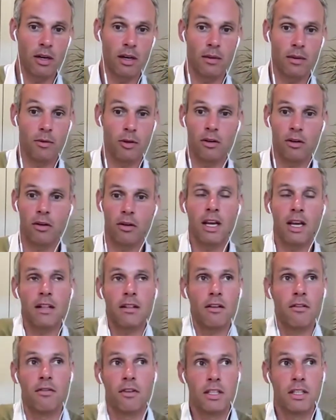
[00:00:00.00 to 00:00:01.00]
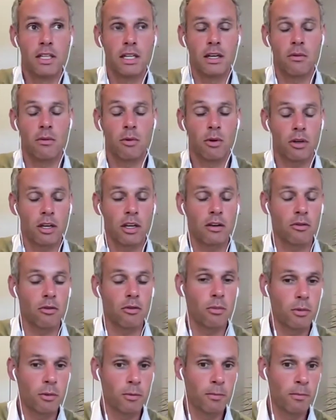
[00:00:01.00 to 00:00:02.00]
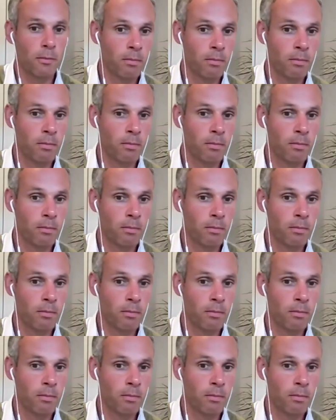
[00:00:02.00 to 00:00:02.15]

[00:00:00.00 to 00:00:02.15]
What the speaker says: I'm not actively in that working group.